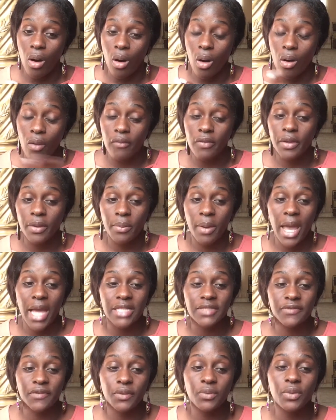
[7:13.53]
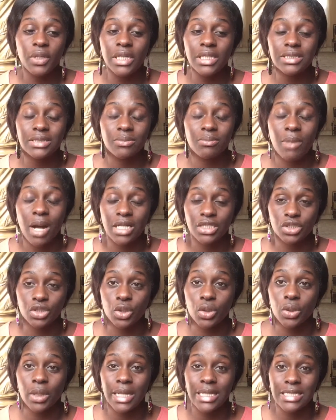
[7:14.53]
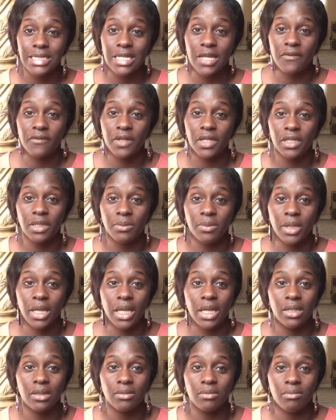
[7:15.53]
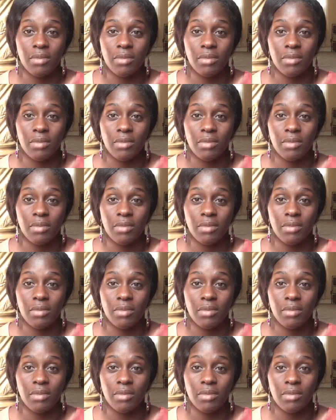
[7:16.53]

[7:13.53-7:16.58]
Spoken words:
over the past few weeks, my struggle has definitely been,